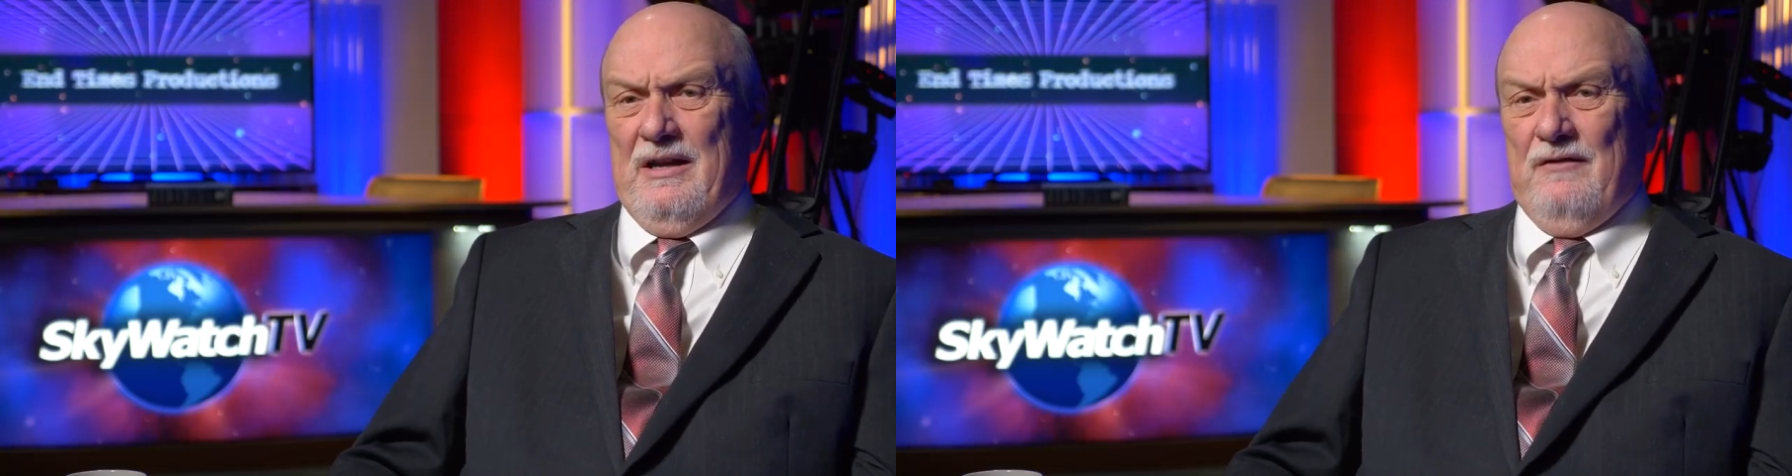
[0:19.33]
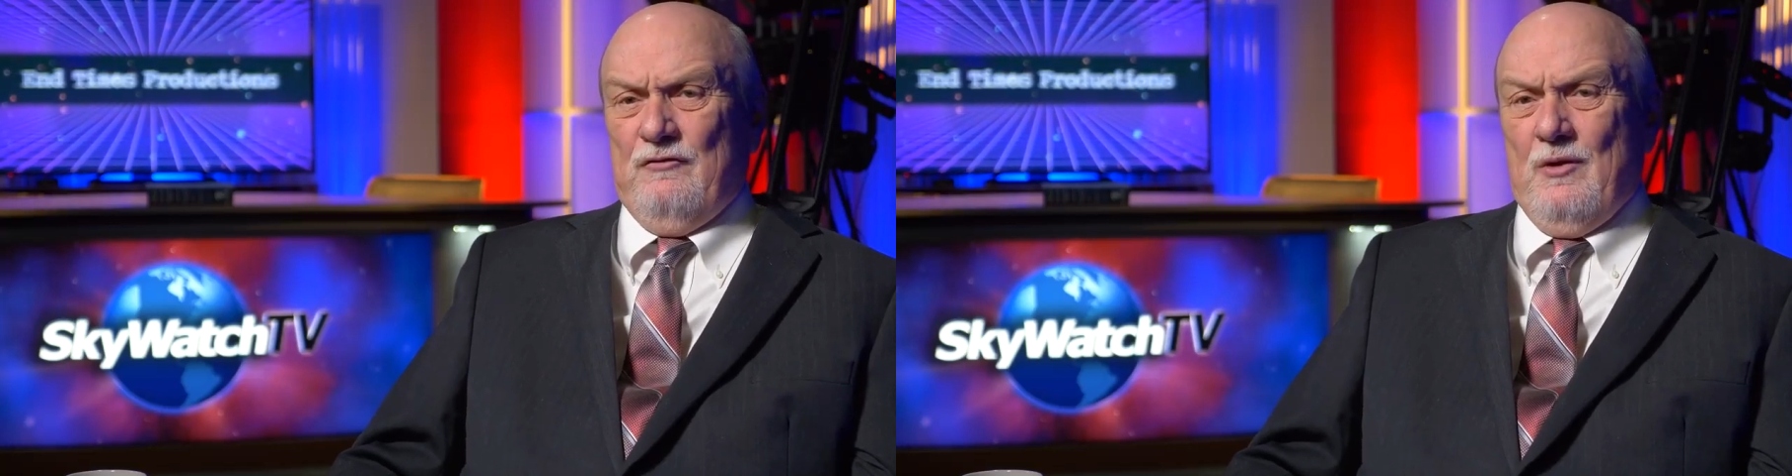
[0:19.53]

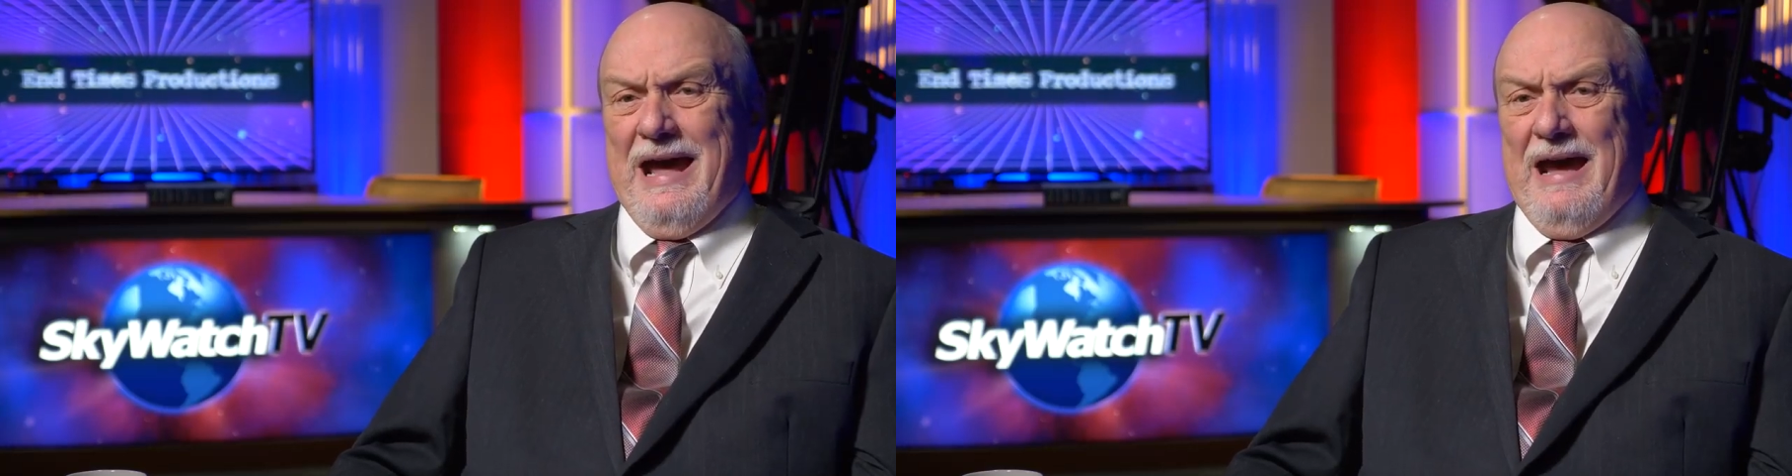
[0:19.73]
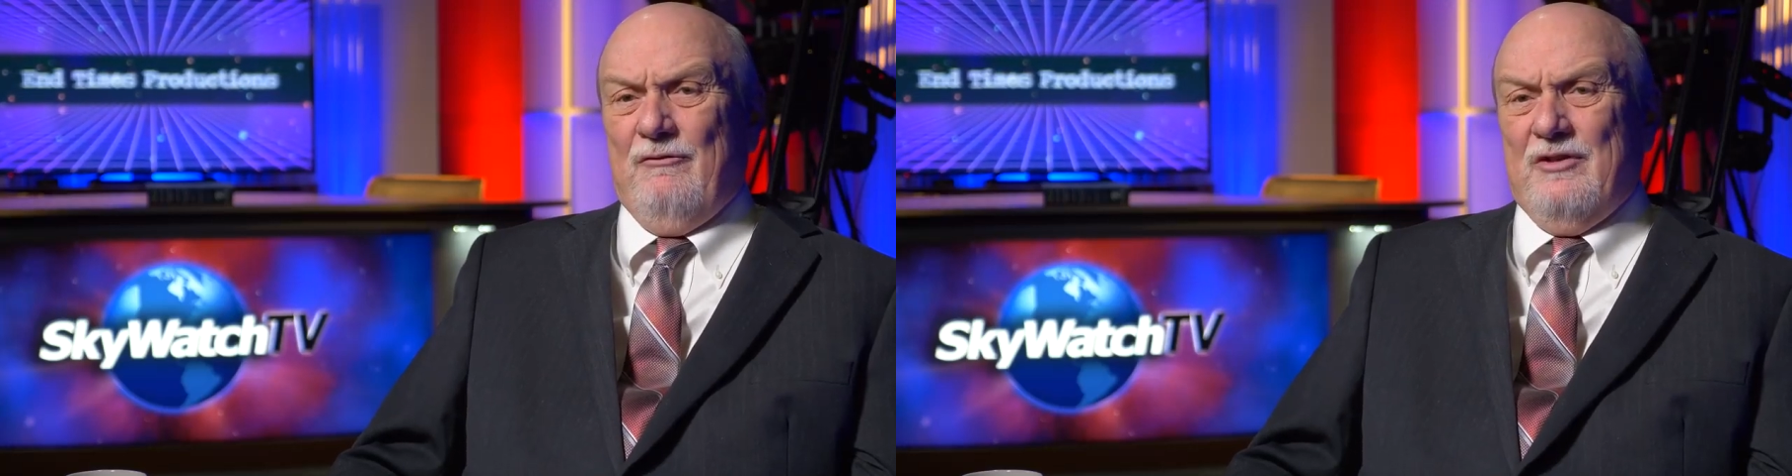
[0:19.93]
If you
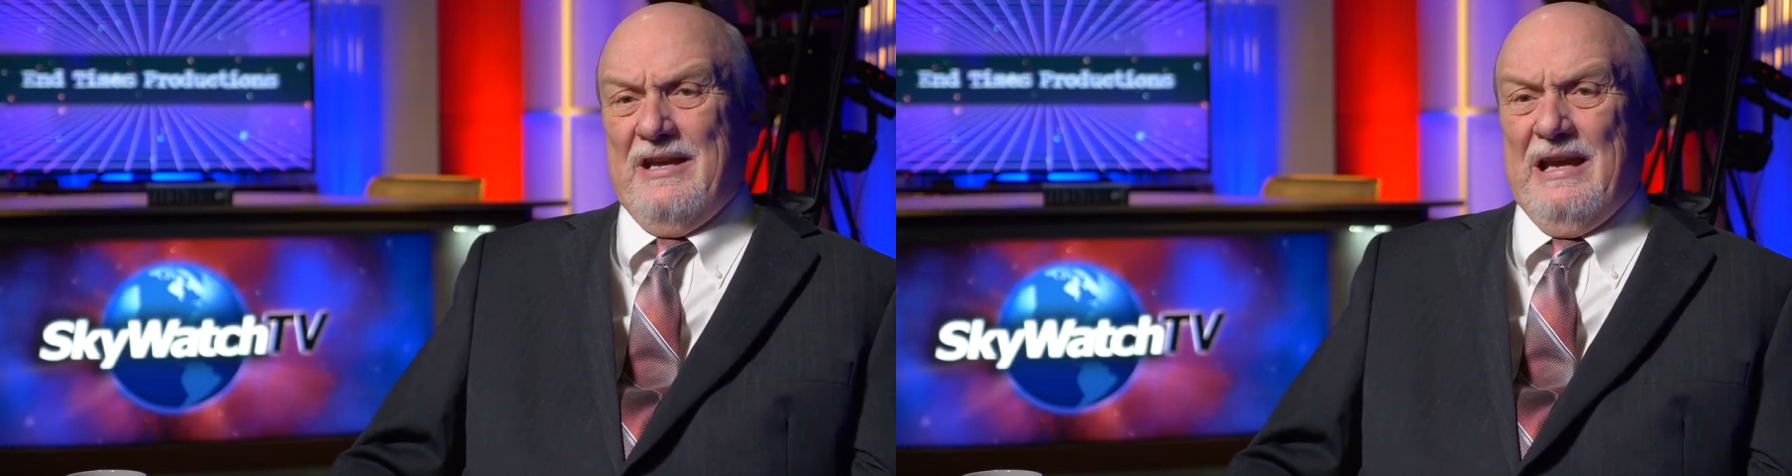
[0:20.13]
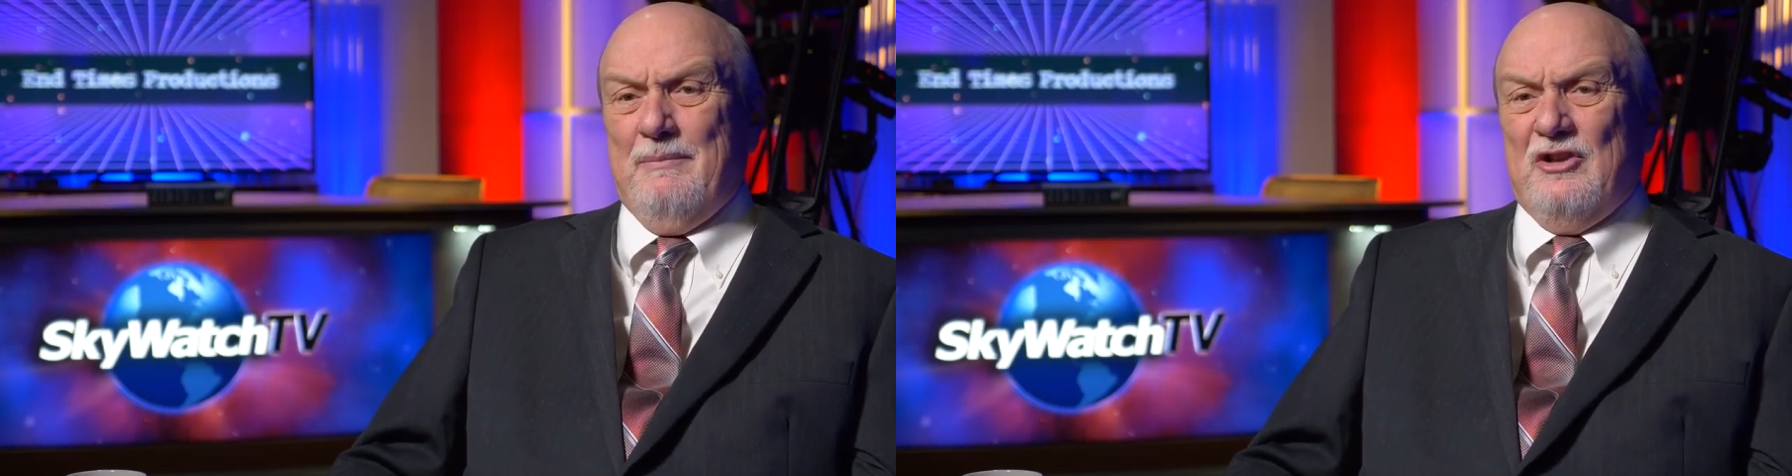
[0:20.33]
have
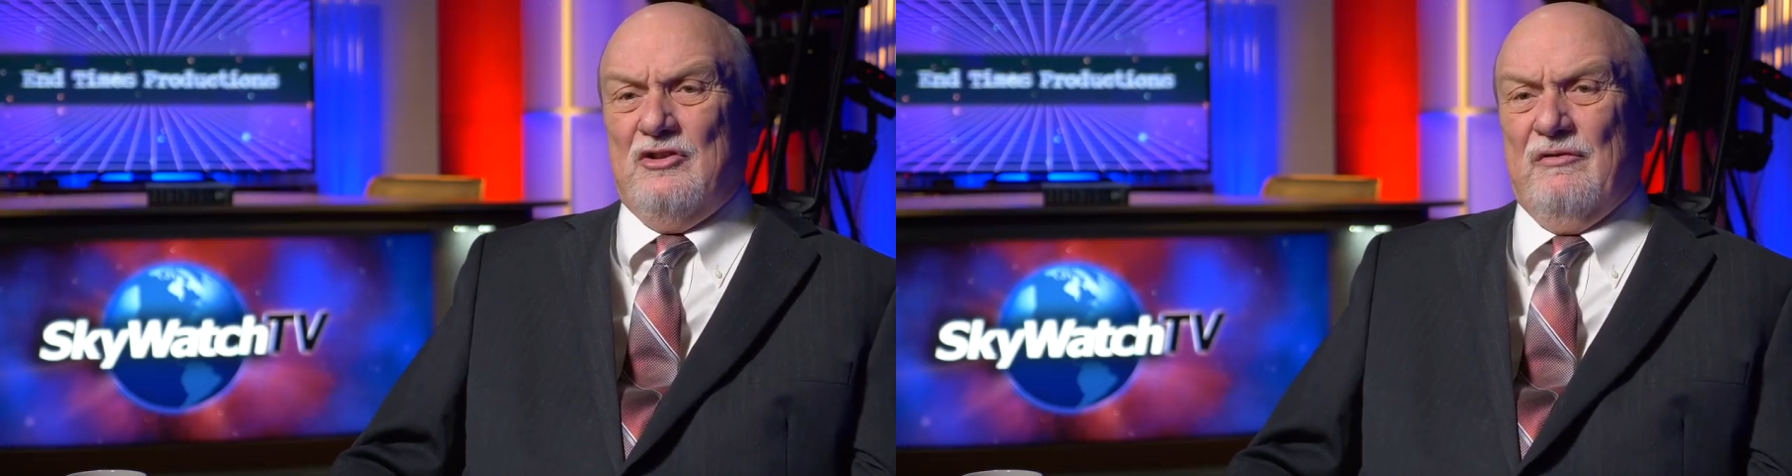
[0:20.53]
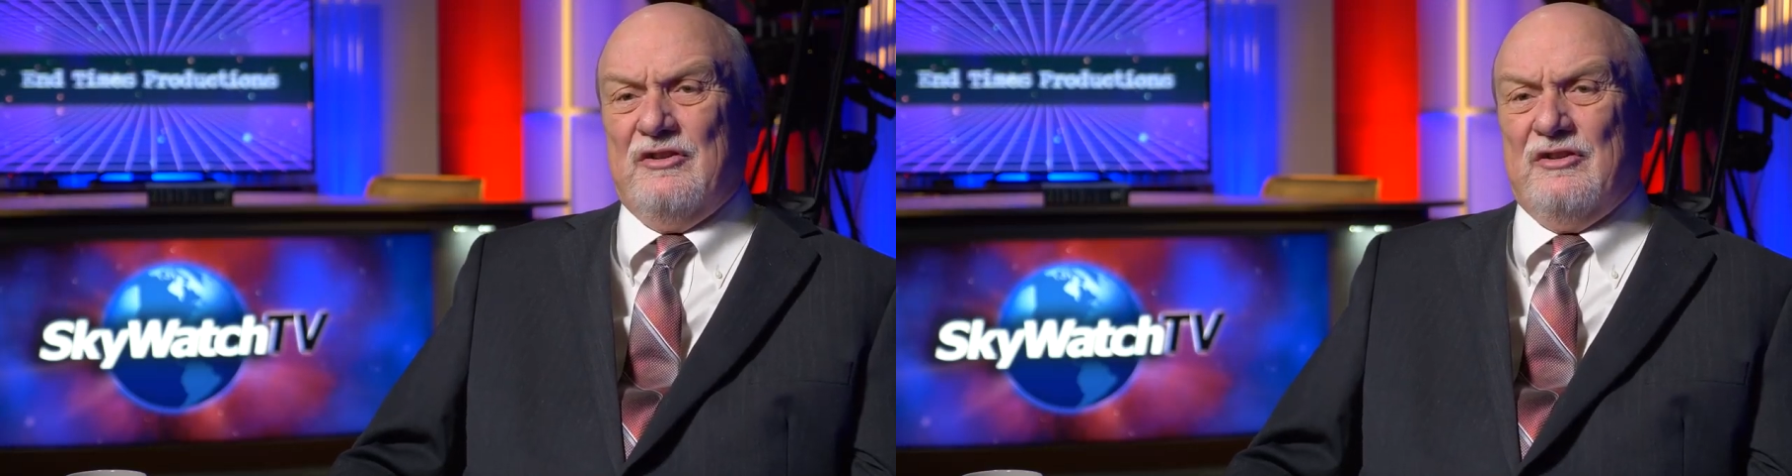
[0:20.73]
the image of